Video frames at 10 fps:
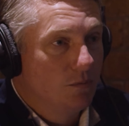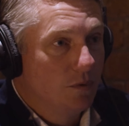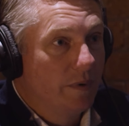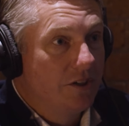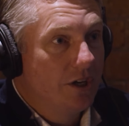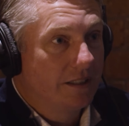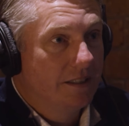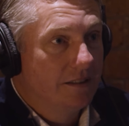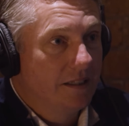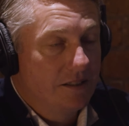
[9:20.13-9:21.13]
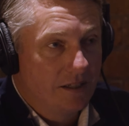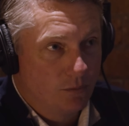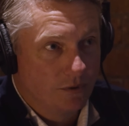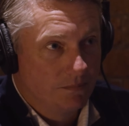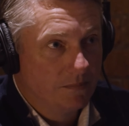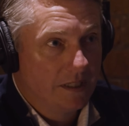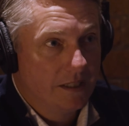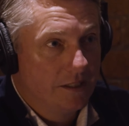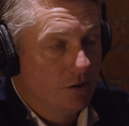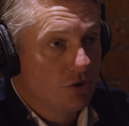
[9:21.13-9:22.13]
And when we checked in, they said, well,
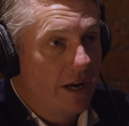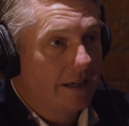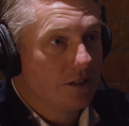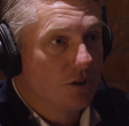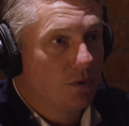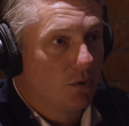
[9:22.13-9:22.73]
you know, jackets are